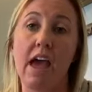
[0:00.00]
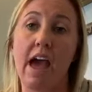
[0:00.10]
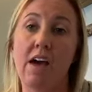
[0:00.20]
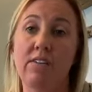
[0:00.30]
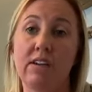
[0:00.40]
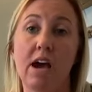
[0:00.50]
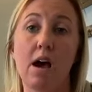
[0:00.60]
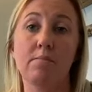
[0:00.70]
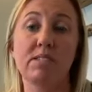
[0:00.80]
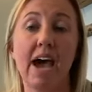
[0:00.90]
having
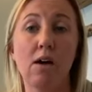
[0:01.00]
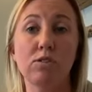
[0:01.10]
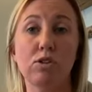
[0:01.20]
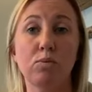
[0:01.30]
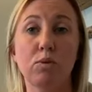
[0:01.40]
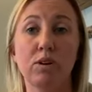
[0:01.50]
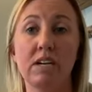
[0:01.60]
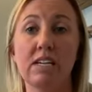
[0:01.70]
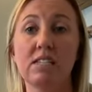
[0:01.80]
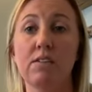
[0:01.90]
doubts or
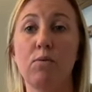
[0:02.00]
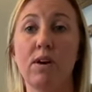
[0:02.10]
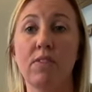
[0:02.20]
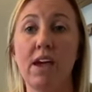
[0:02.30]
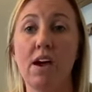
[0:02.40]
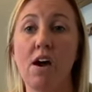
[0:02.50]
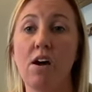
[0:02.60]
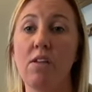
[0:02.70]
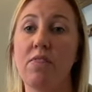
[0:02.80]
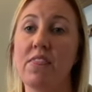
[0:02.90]
worries of where they
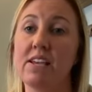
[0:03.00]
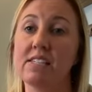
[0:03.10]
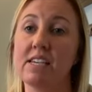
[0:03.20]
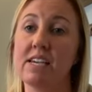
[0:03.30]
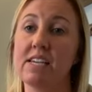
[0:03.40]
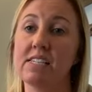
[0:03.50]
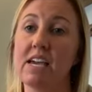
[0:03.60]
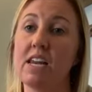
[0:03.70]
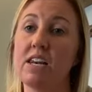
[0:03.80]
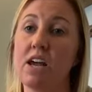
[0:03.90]
are, this is
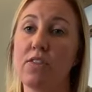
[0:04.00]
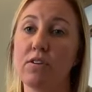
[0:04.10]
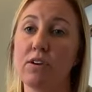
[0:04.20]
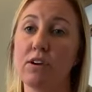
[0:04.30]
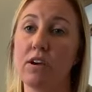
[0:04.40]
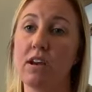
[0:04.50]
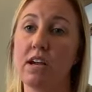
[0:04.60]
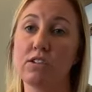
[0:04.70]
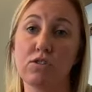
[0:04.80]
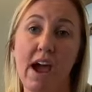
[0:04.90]
another good
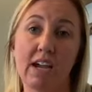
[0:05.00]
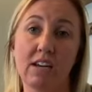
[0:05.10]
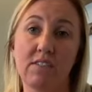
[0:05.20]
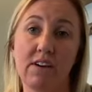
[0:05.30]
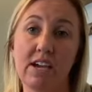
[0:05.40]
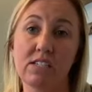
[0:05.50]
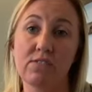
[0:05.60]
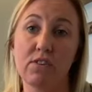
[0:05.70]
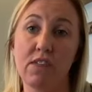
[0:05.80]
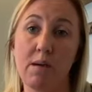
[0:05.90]
tracking device
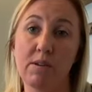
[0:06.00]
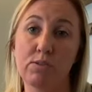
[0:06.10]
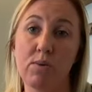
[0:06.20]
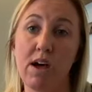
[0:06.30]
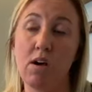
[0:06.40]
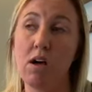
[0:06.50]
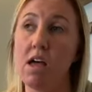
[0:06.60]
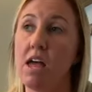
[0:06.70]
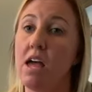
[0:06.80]
for them as well.